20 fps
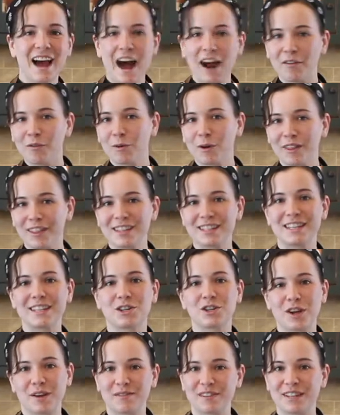Hi everyone, this
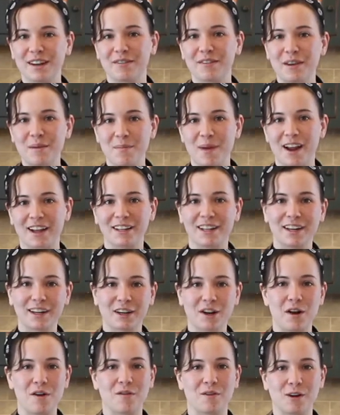is Chef Stephanie Michalak
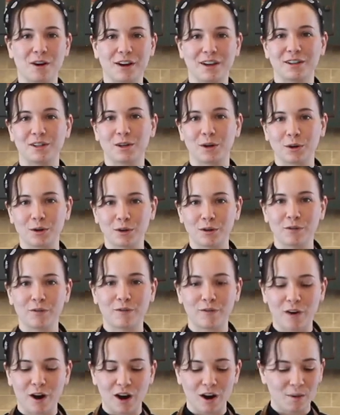over at Turner
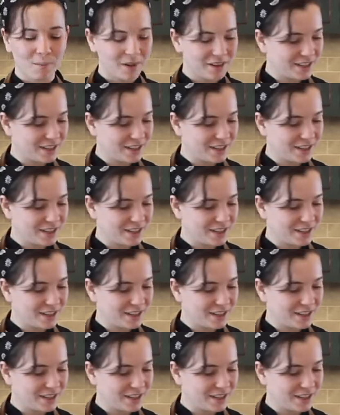Farm,